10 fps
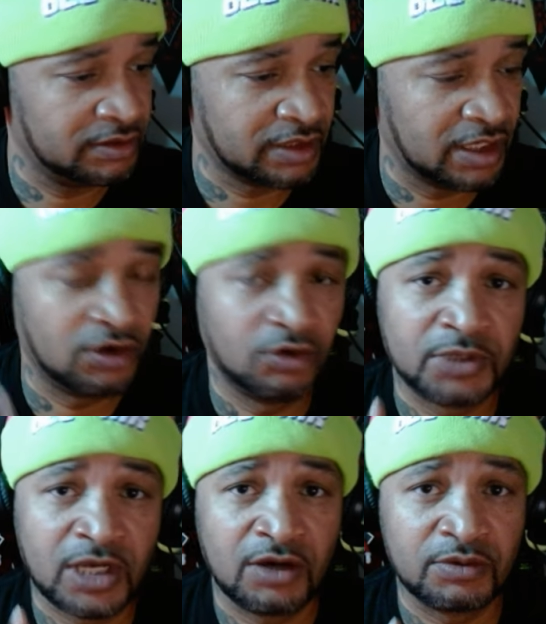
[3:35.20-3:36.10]
I hope
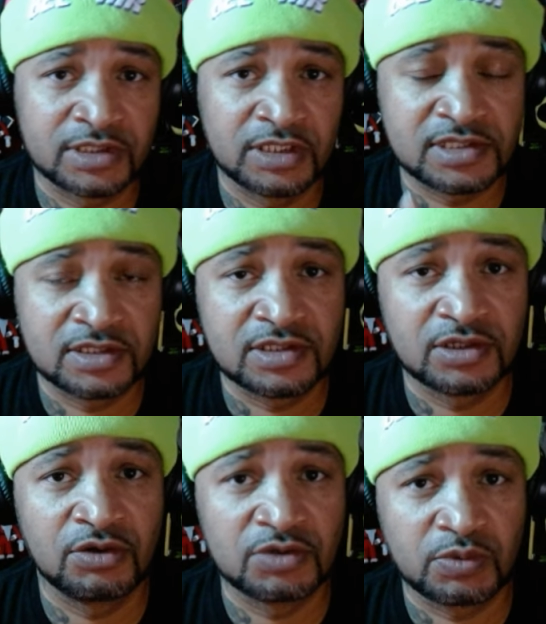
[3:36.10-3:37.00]
y'all was listening to
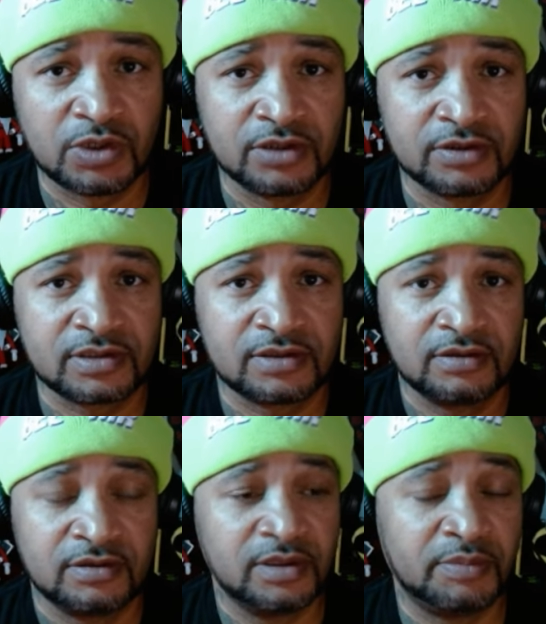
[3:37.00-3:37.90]
those words
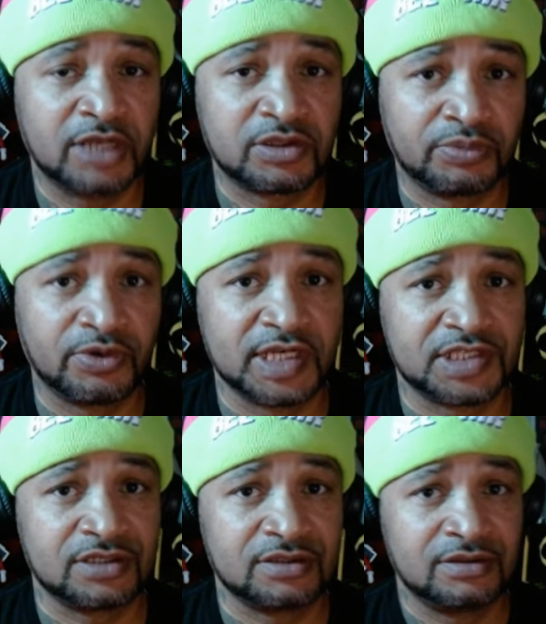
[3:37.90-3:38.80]
about
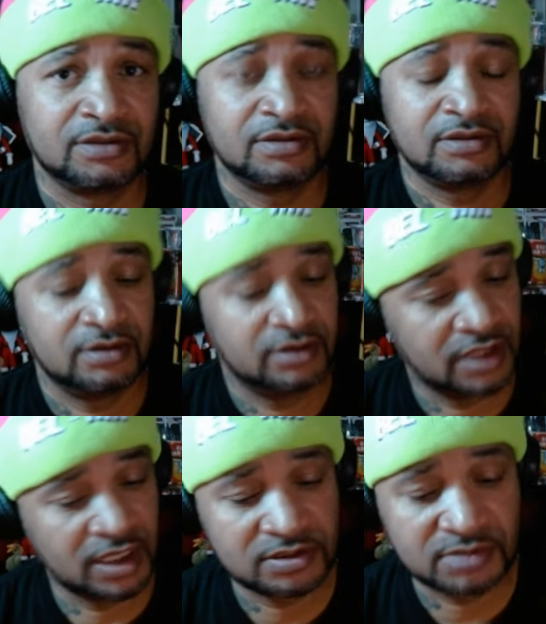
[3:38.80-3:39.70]
depression.
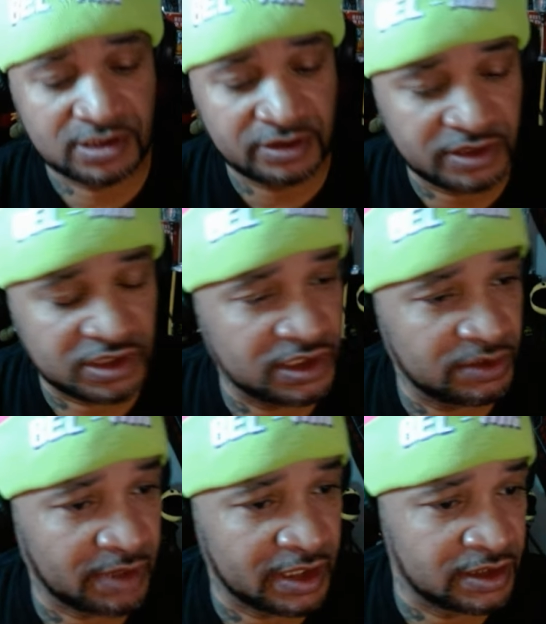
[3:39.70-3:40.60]
That's some serious shit
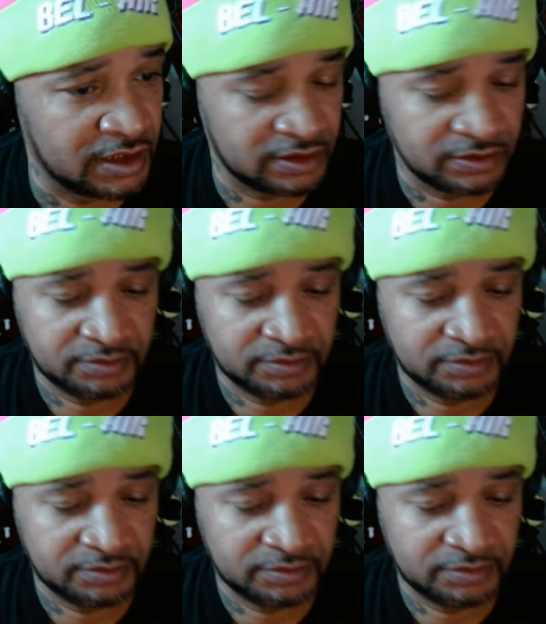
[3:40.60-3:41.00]
right there.